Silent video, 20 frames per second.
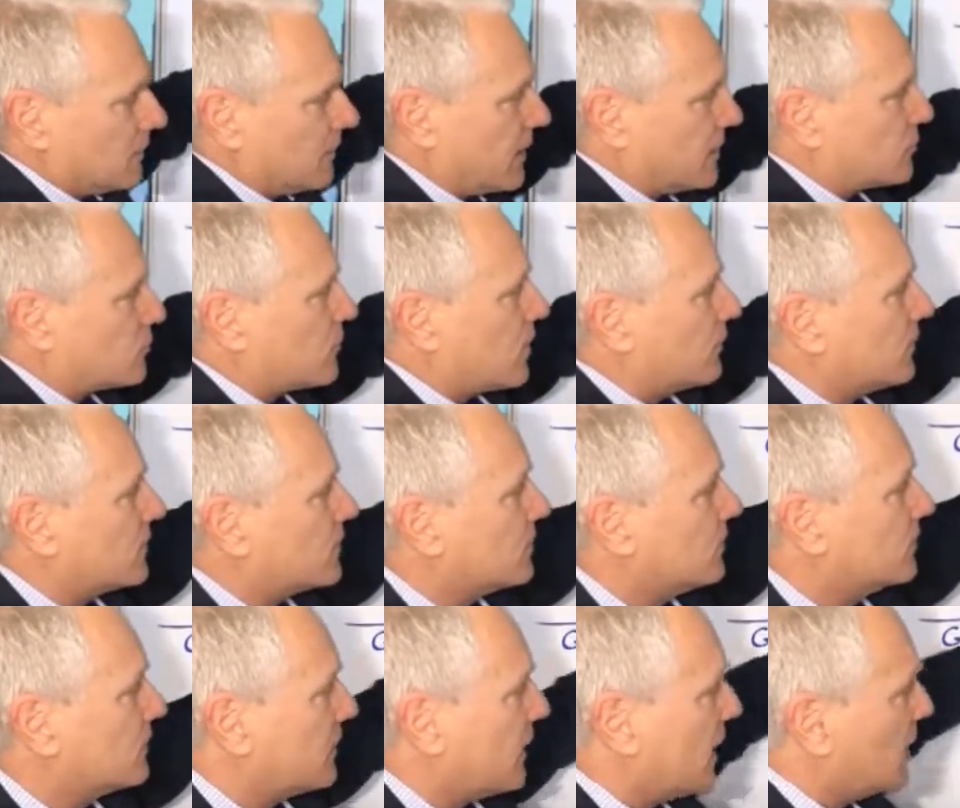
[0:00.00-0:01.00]
That's
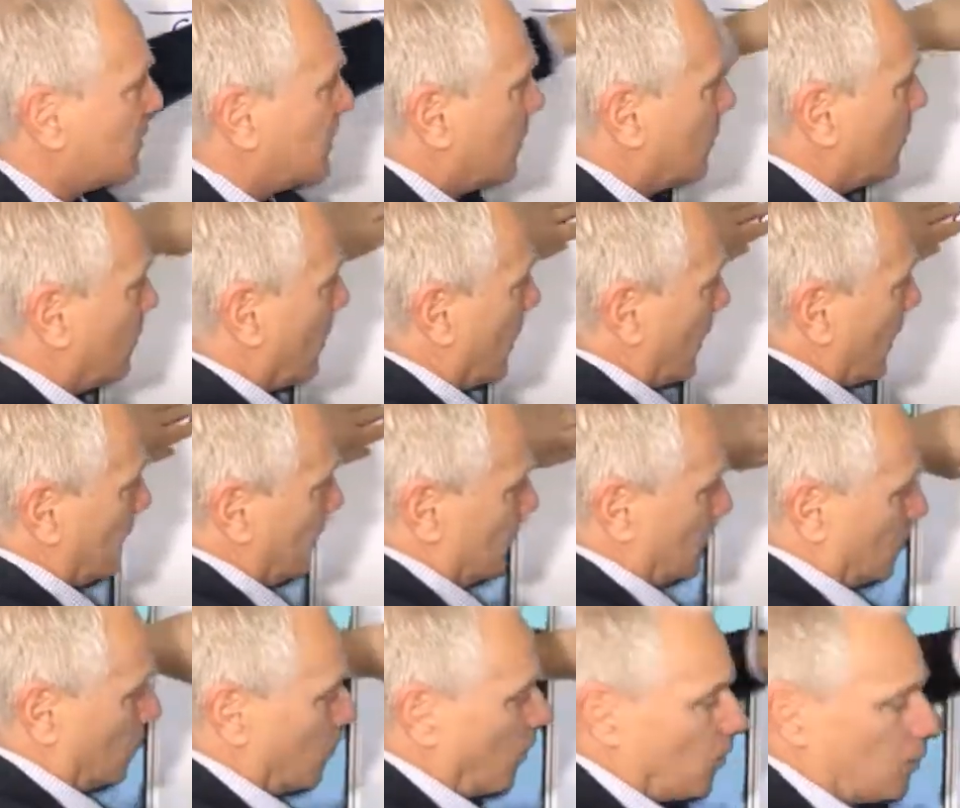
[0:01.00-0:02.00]
rubbish. Take that away.
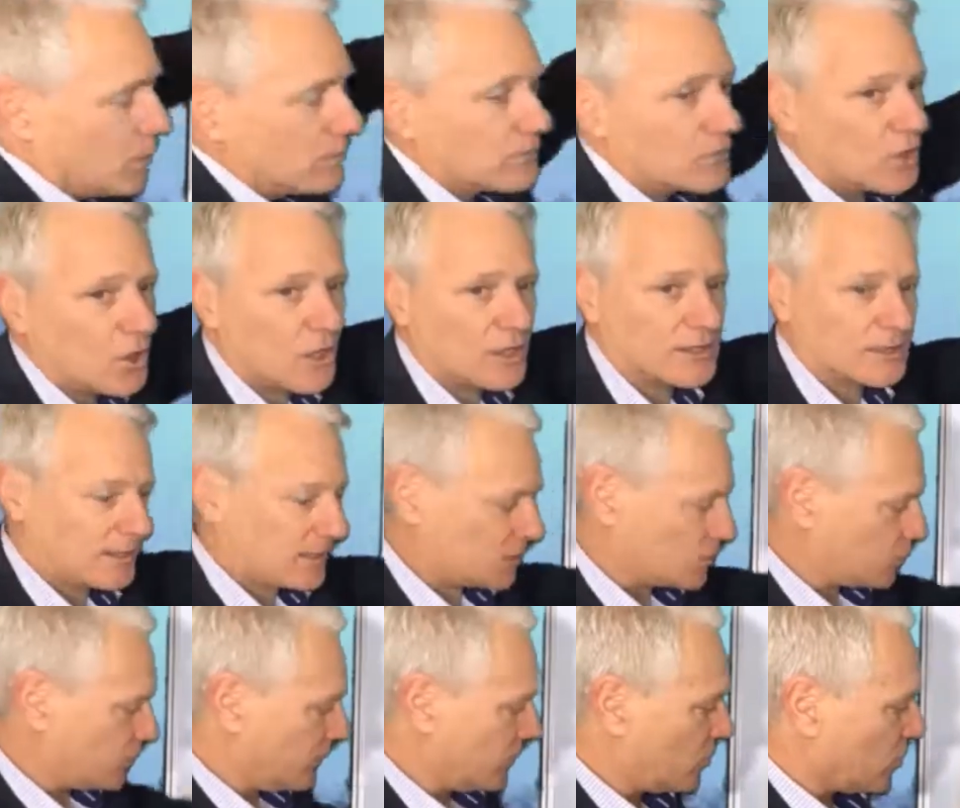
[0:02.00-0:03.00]
What we've got
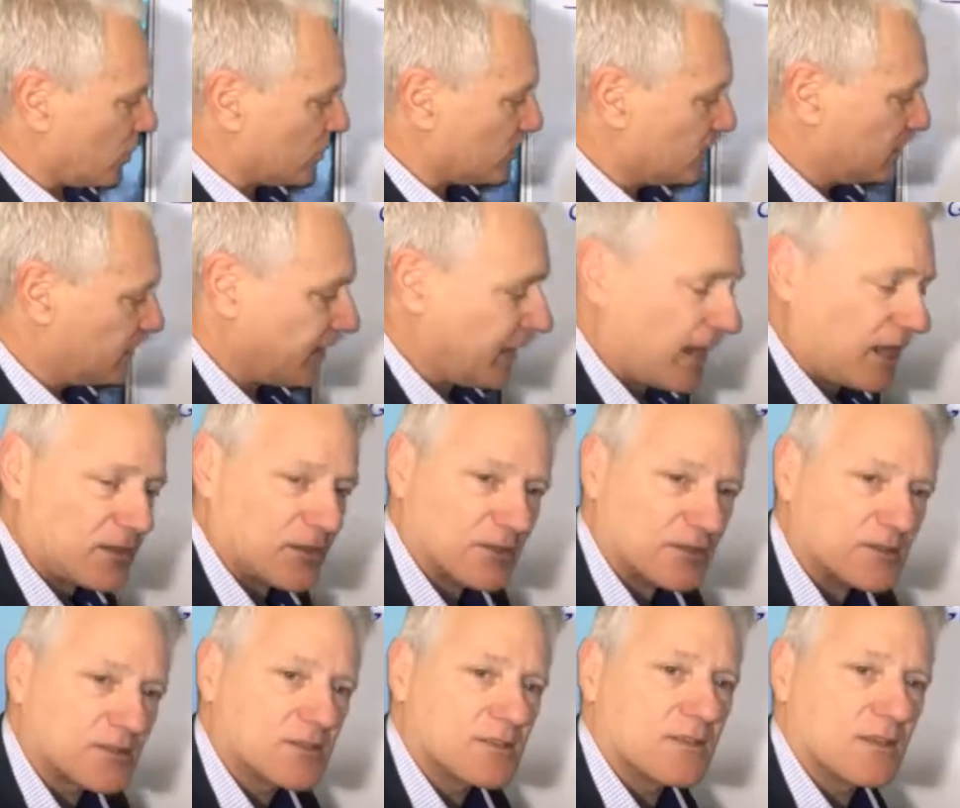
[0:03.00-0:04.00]
is
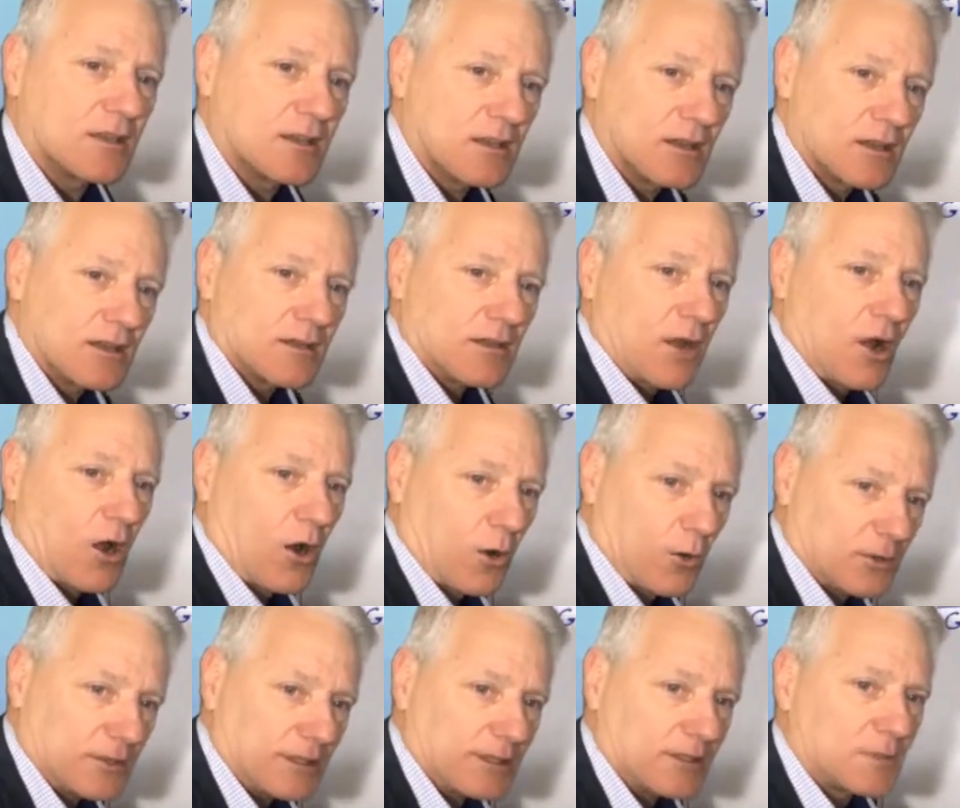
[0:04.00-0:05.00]
tethers
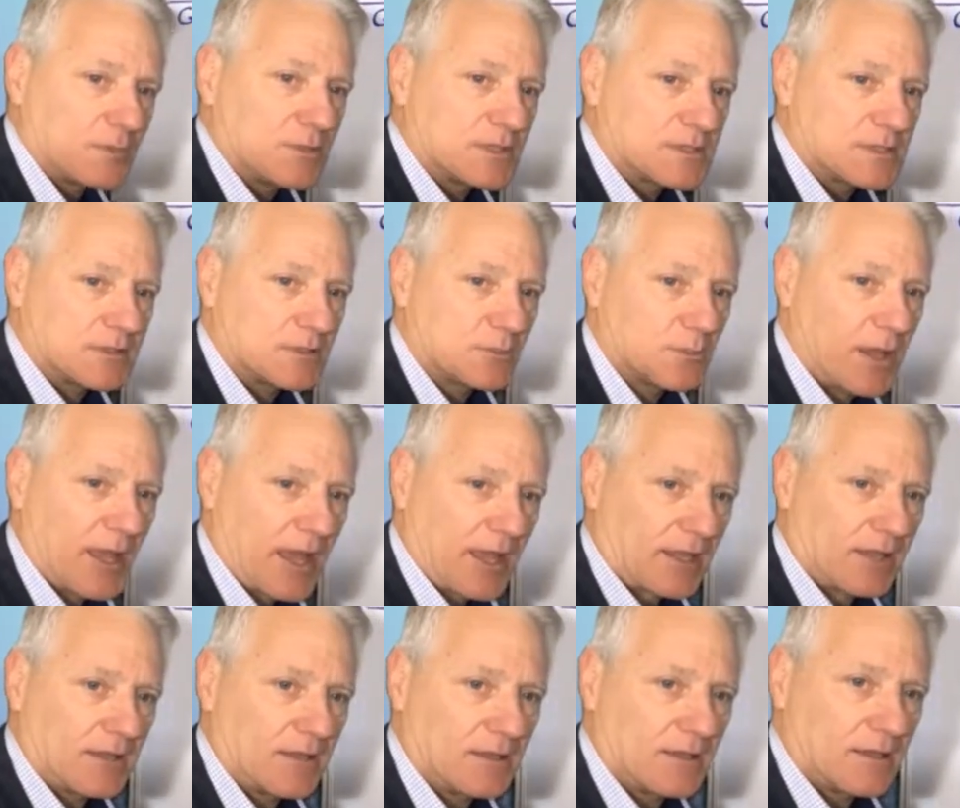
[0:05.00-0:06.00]
holding the business
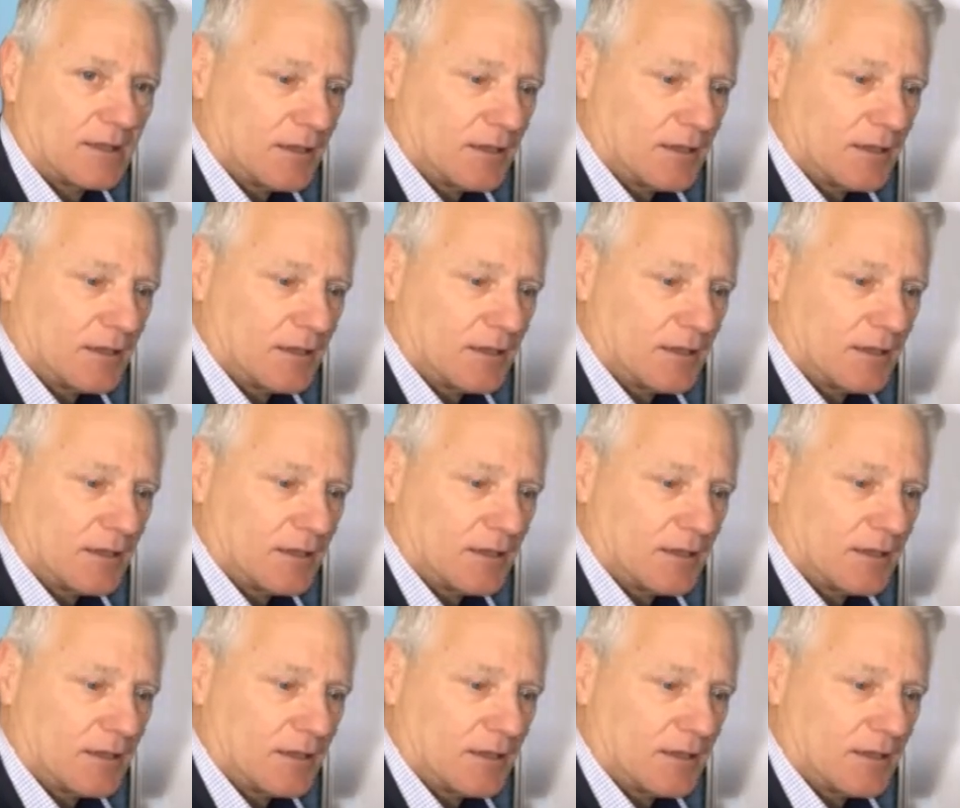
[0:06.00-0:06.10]
back.